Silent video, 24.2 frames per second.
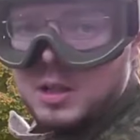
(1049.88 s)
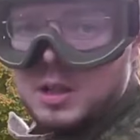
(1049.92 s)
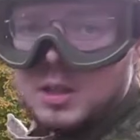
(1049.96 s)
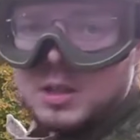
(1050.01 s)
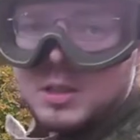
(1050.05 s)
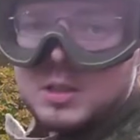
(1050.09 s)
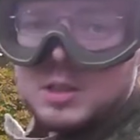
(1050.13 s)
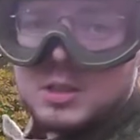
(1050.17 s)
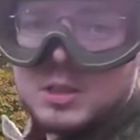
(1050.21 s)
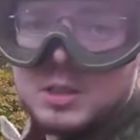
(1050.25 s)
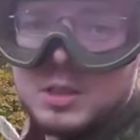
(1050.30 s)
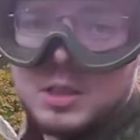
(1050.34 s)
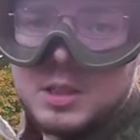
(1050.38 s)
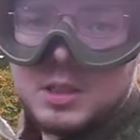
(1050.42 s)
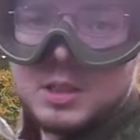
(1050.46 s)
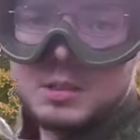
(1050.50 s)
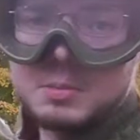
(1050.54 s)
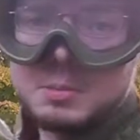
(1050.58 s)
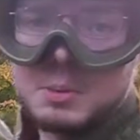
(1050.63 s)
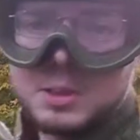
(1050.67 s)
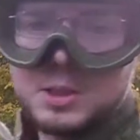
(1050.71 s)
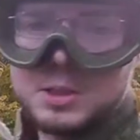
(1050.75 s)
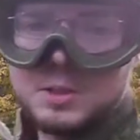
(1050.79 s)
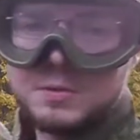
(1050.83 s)
honestly, and
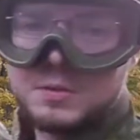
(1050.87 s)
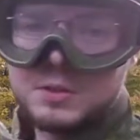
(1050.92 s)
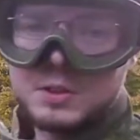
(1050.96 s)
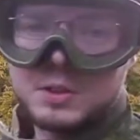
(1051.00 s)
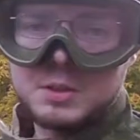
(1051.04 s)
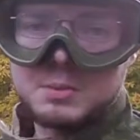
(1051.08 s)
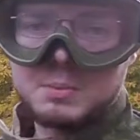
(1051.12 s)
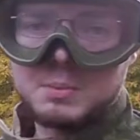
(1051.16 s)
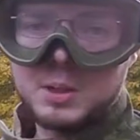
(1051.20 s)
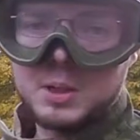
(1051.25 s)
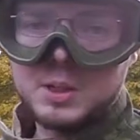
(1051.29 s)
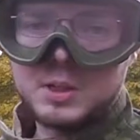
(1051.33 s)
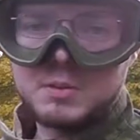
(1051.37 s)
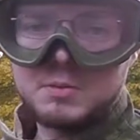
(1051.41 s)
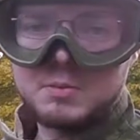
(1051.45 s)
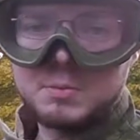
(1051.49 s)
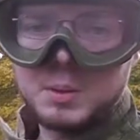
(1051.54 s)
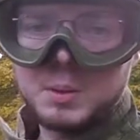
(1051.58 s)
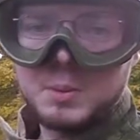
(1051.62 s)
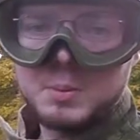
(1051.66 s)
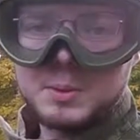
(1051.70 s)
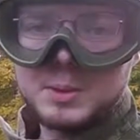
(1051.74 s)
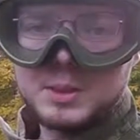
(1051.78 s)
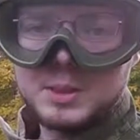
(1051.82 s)
especially for suppressive
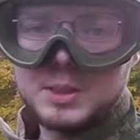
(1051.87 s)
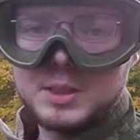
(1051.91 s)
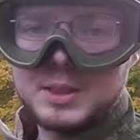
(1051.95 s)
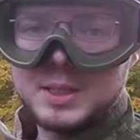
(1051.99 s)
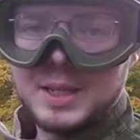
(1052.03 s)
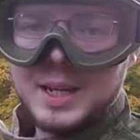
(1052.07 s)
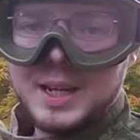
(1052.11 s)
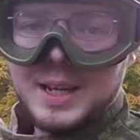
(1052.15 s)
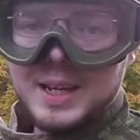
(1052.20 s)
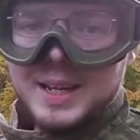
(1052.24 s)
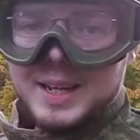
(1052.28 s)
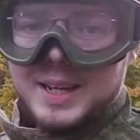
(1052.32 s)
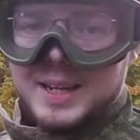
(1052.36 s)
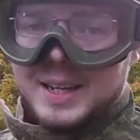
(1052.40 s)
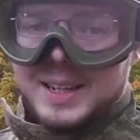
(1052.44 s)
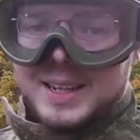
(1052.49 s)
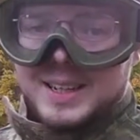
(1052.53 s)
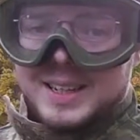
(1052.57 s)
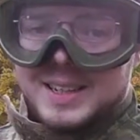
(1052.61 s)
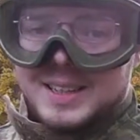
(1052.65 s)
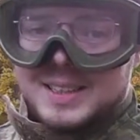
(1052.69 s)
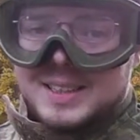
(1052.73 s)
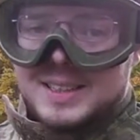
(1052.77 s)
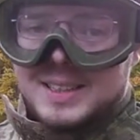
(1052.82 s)
purposes.
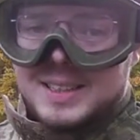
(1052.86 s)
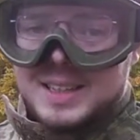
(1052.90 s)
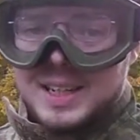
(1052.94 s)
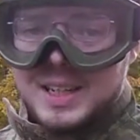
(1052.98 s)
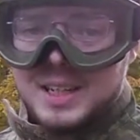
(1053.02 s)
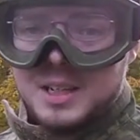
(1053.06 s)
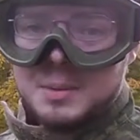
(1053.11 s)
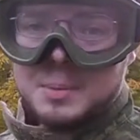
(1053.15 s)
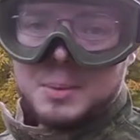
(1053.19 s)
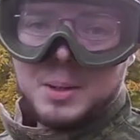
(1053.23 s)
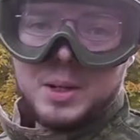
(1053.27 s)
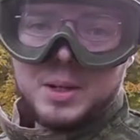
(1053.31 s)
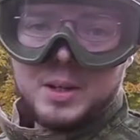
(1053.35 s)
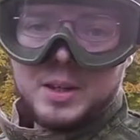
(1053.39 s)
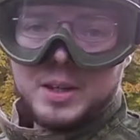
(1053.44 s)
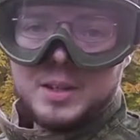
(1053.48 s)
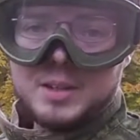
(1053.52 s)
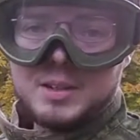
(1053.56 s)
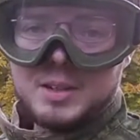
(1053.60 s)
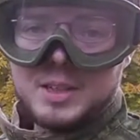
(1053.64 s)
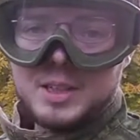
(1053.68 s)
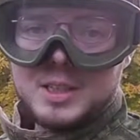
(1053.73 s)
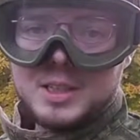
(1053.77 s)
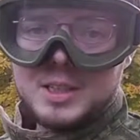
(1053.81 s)
It doesn't need to be all
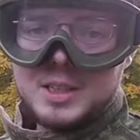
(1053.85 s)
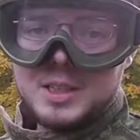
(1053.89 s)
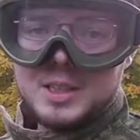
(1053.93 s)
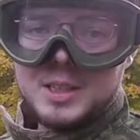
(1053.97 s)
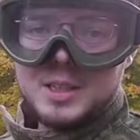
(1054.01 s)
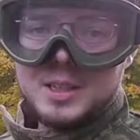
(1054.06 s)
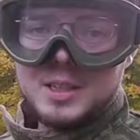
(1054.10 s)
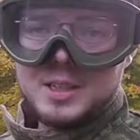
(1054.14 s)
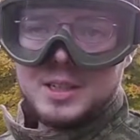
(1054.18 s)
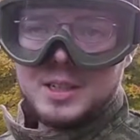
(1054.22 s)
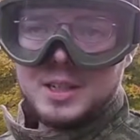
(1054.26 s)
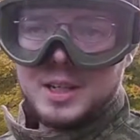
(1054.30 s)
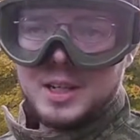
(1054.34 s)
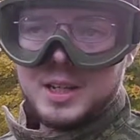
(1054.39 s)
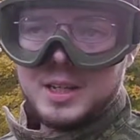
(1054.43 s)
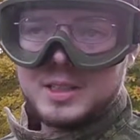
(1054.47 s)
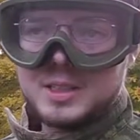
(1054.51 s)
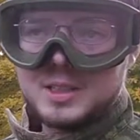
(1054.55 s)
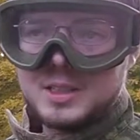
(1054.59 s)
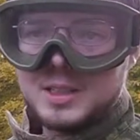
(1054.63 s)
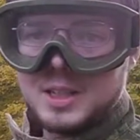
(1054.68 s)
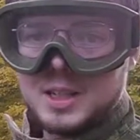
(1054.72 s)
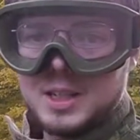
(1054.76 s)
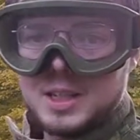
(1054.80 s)
that crazy.
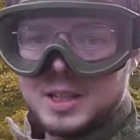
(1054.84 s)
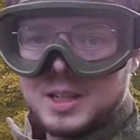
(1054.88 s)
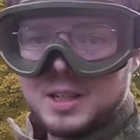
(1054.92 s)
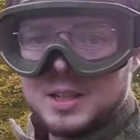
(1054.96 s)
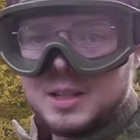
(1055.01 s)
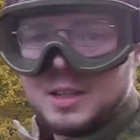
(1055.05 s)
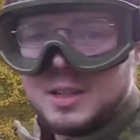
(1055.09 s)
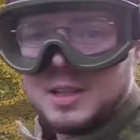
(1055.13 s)
It's, I